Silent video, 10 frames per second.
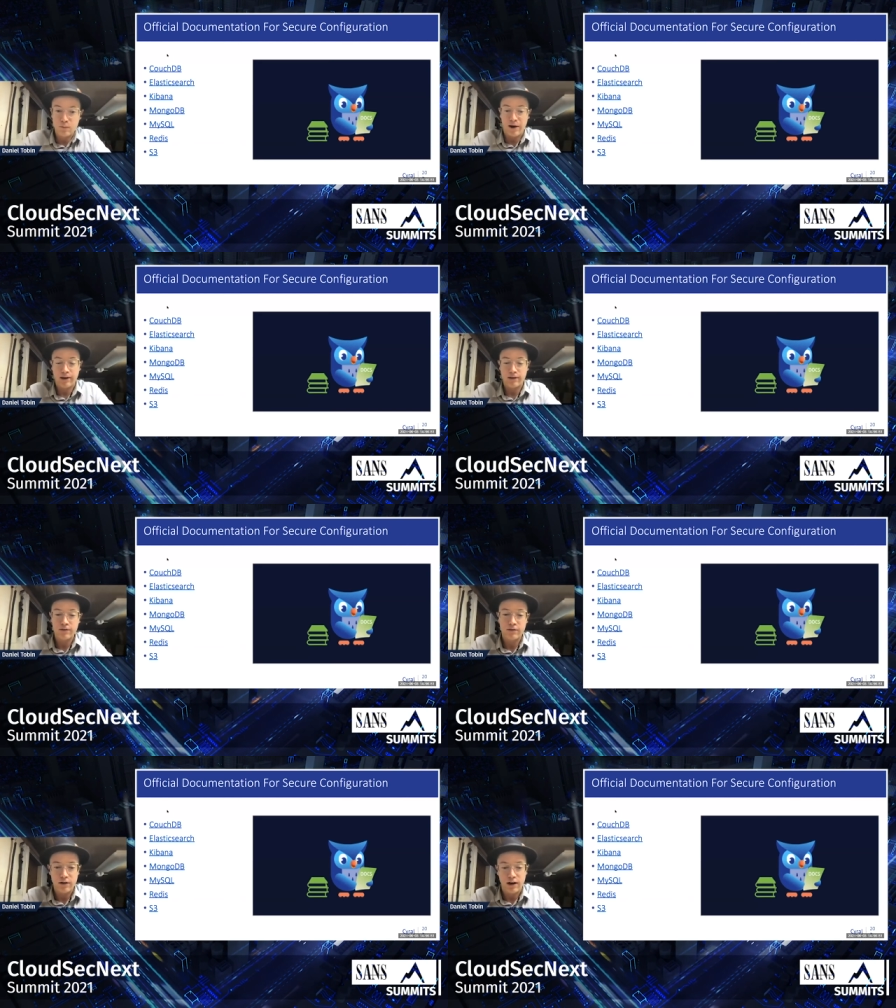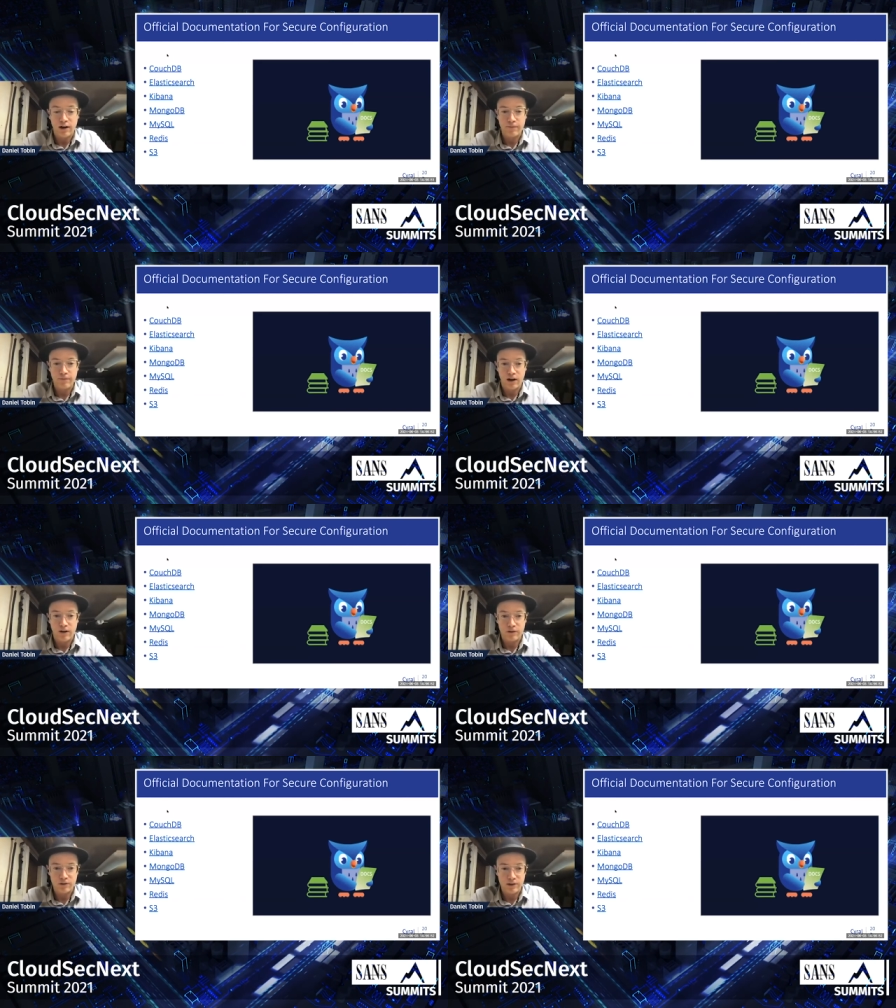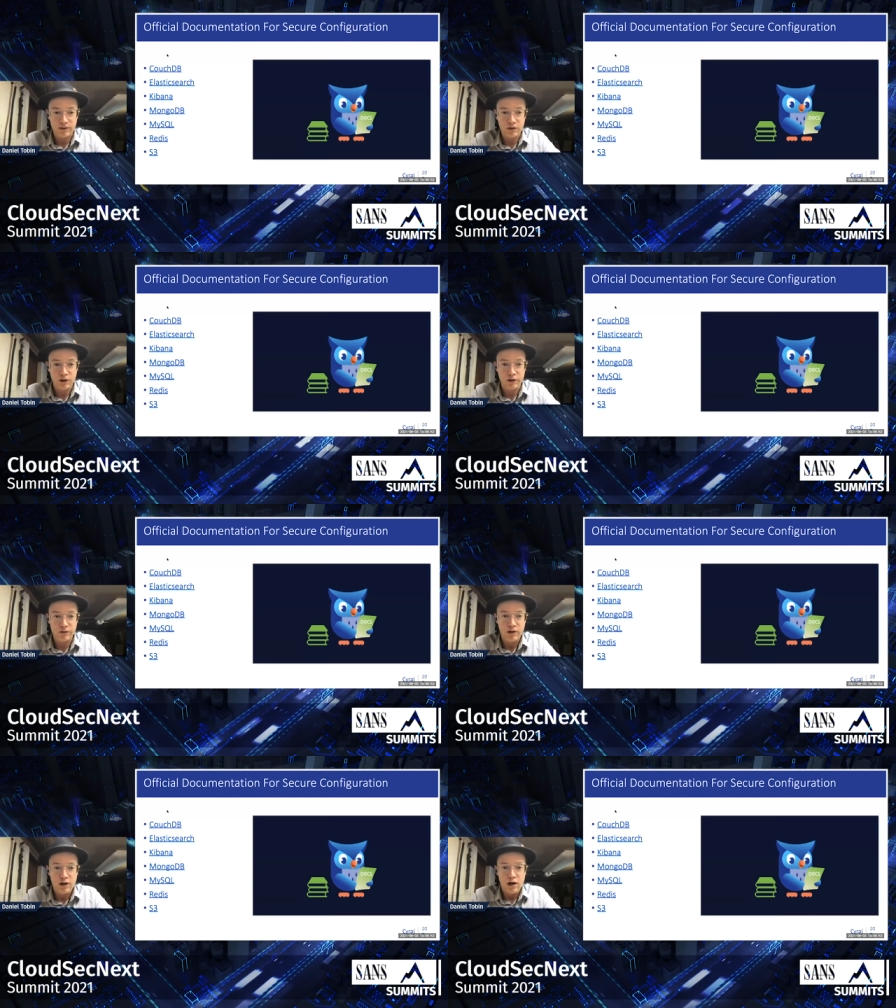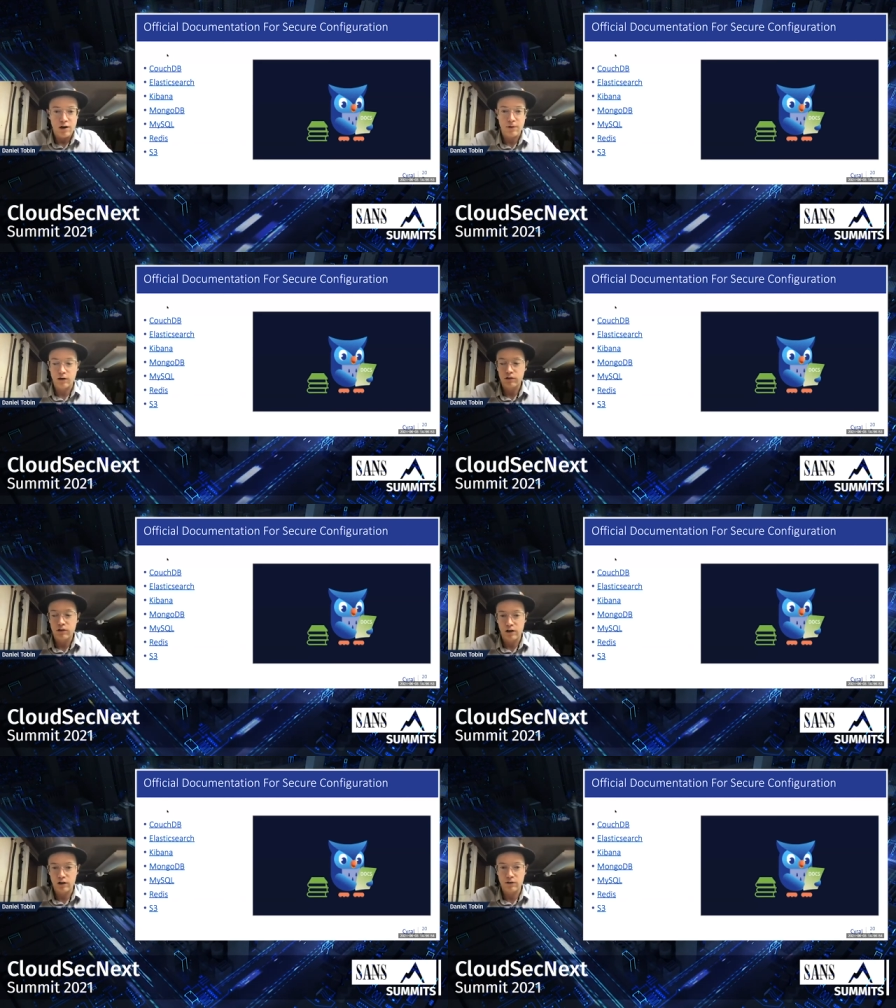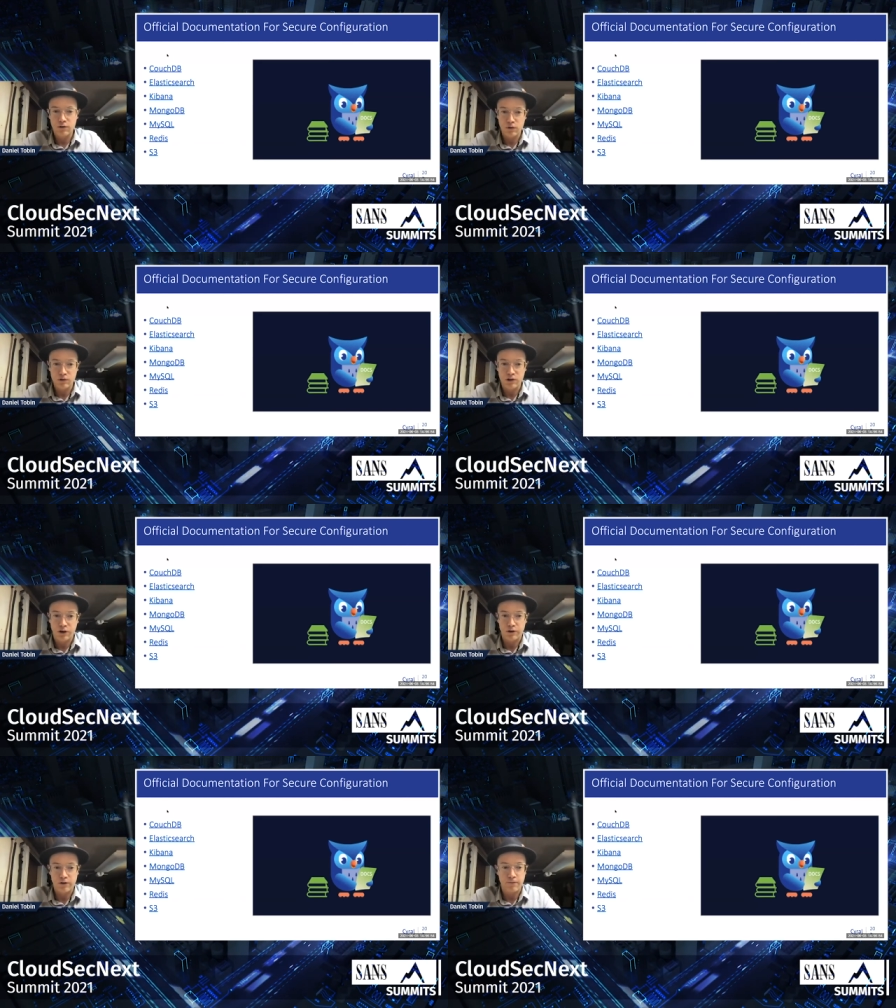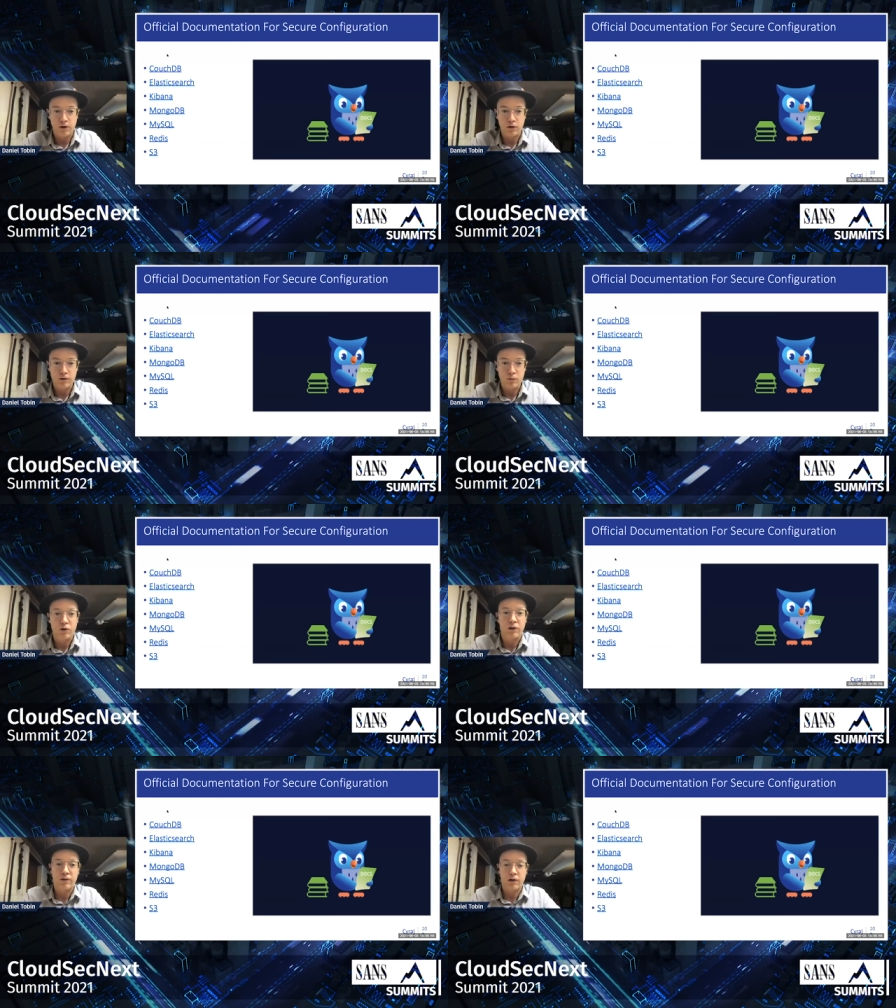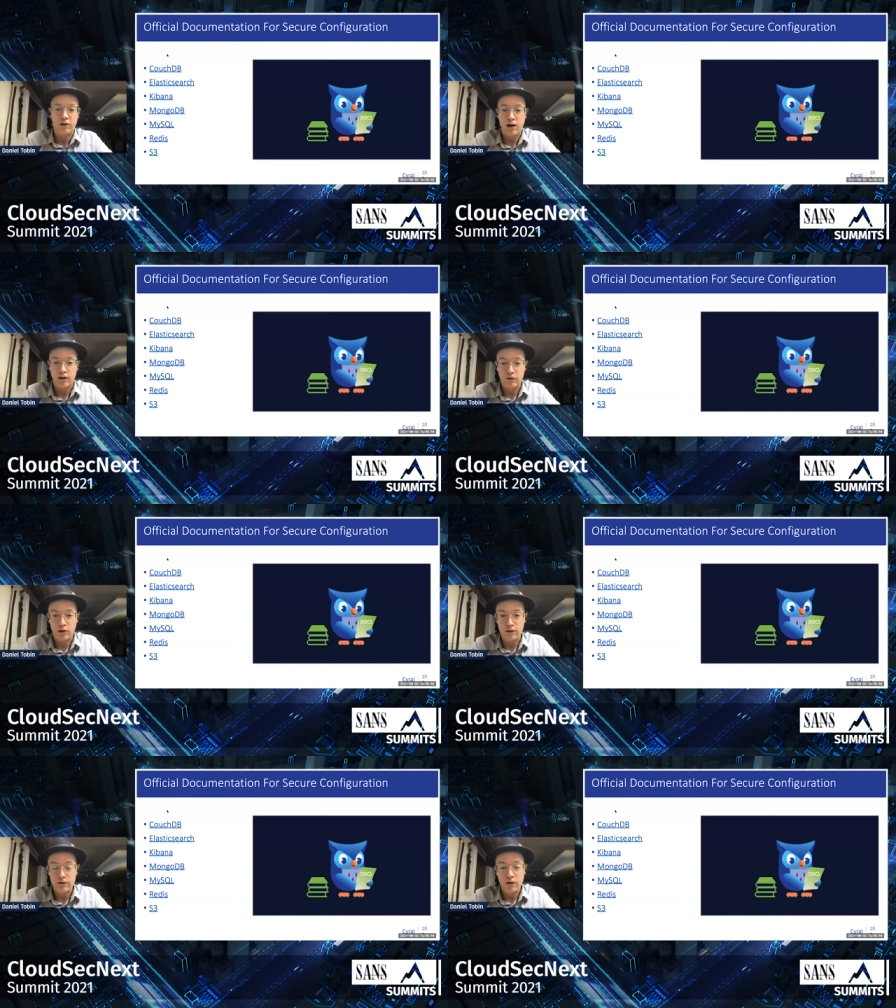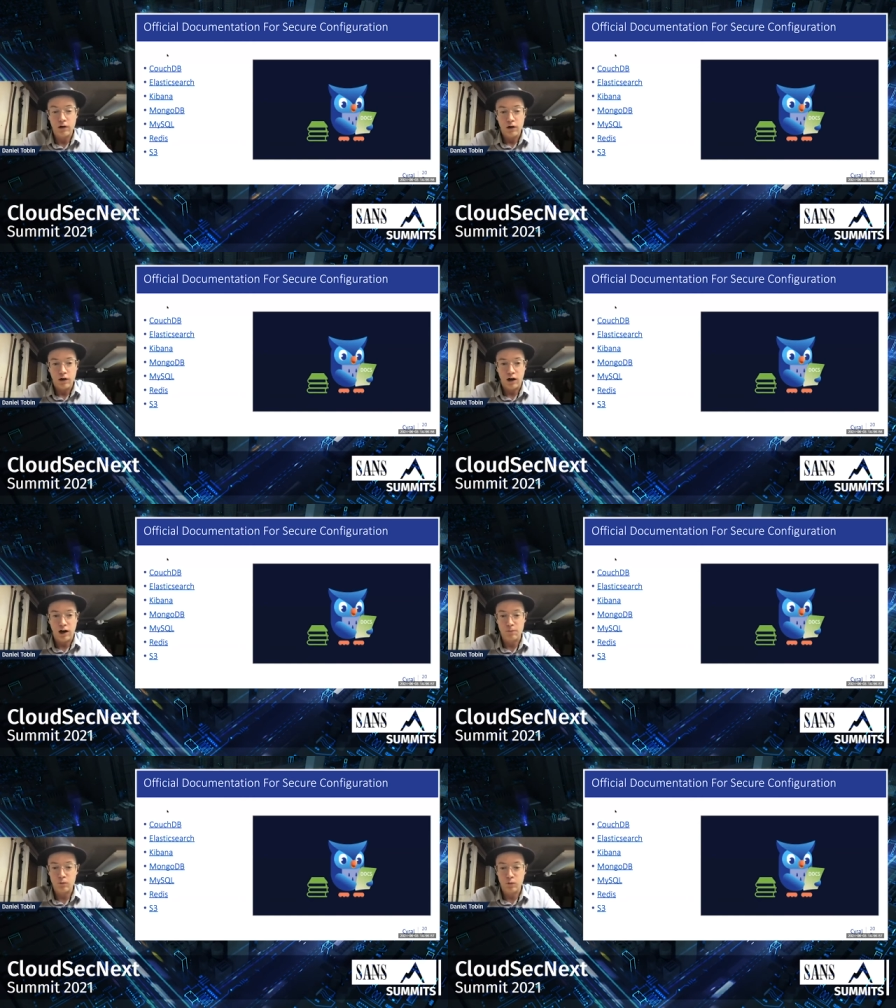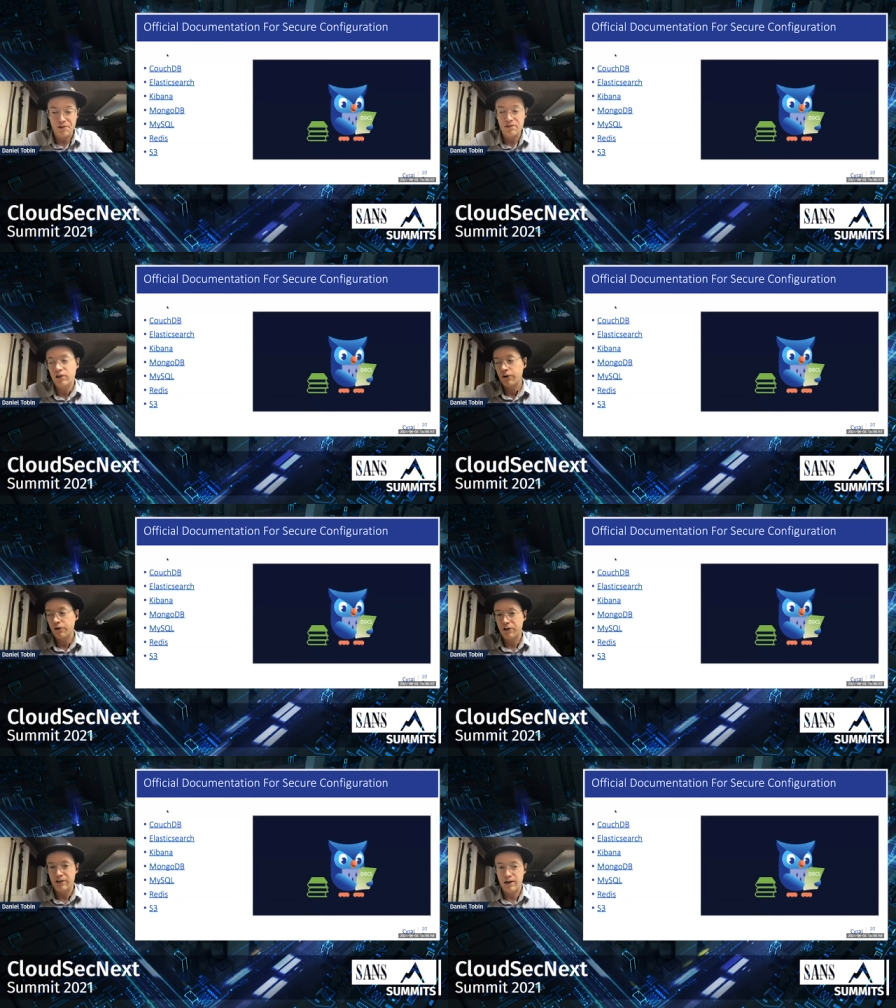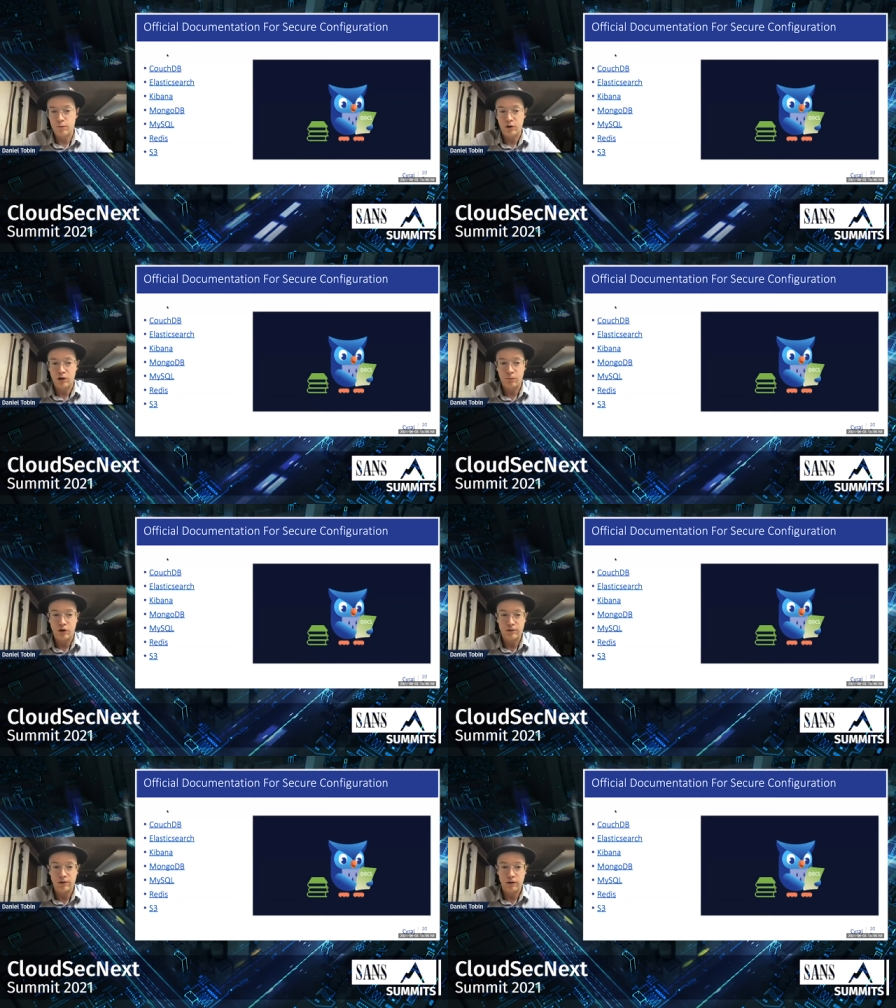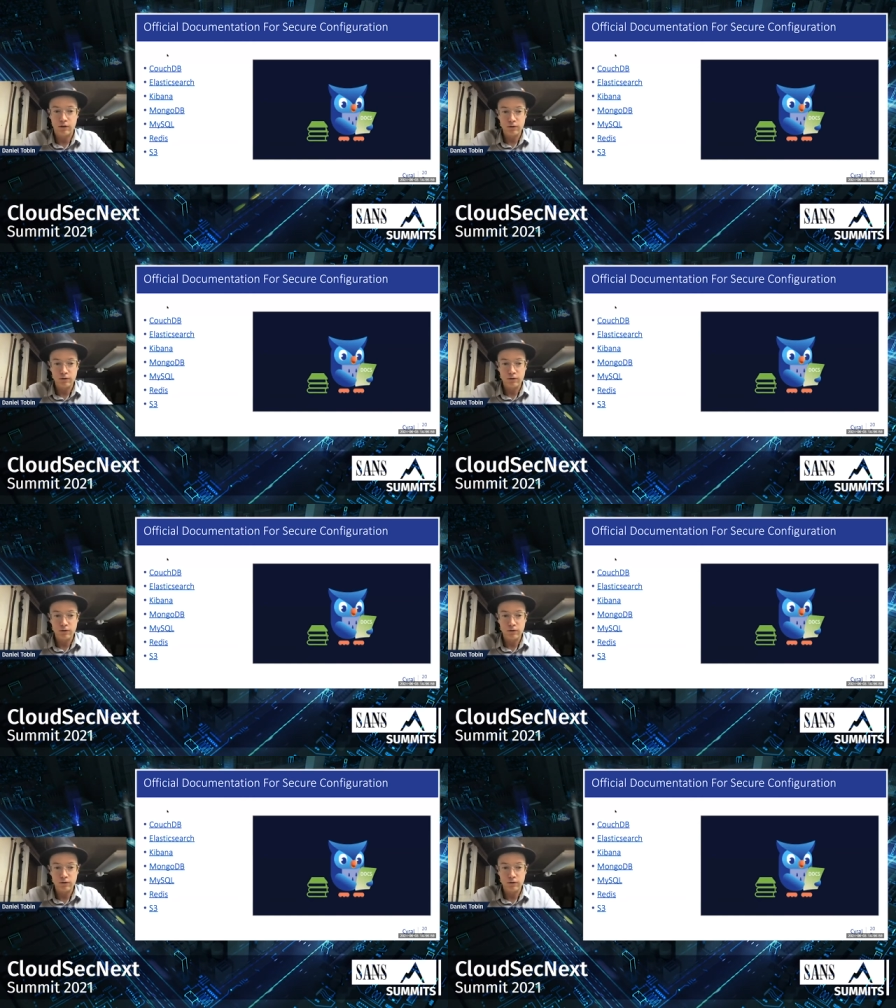past uh, five or six years about getting to secure defaults with a lot of these, um, with security now being built in.